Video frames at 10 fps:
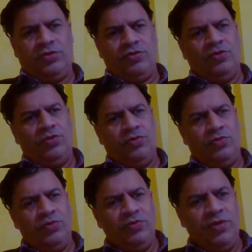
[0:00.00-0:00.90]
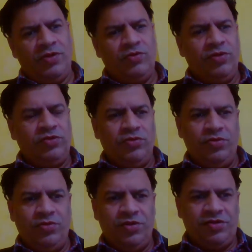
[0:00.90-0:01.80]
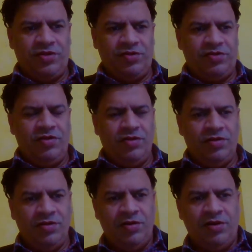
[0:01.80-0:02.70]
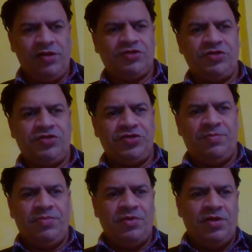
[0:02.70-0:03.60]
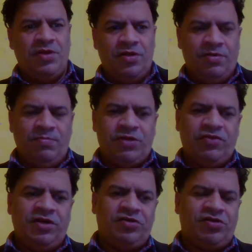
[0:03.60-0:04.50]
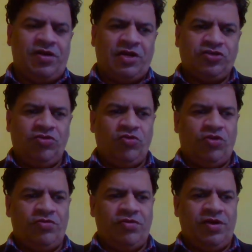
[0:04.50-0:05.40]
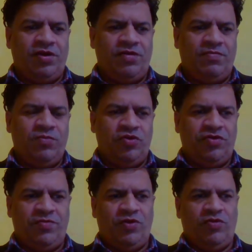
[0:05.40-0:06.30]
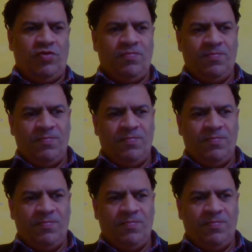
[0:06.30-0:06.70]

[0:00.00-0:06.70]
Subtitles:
So we are going to discuss the relationship between international law and municipal law.